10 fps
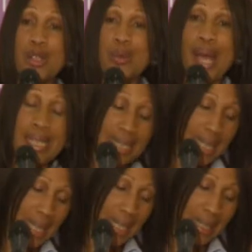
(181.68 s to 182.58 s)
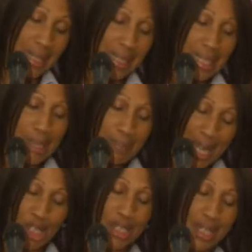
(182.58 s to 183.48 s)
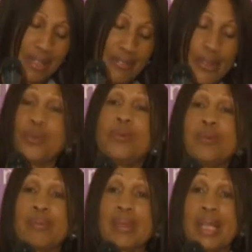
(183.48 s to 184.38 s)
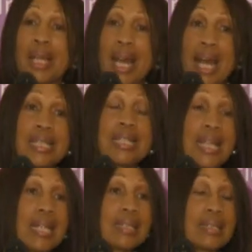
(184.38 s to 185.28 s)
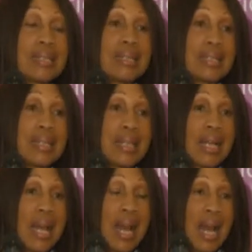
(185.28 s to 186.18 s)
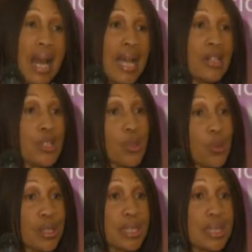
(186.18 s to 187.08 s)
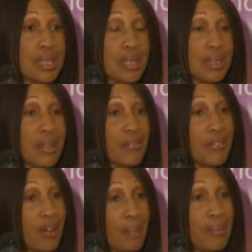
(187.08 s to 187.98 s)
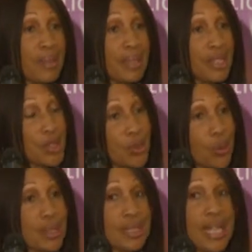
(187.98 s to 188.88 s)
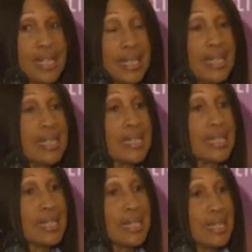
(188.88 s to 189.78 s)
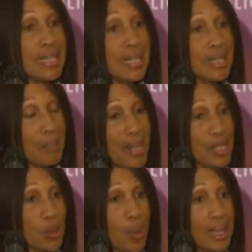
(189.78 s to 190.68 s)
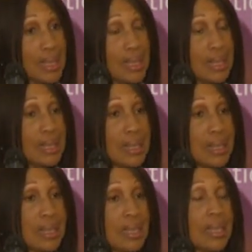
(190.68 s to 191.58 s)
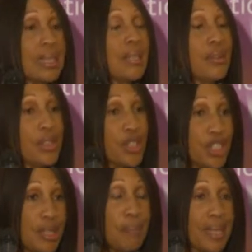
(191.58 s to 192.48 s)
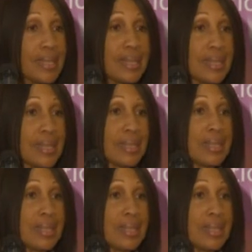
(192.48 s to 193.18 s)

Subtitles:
do I take the dispassionate view and says, I source from the source that is the best quality, the cheapest,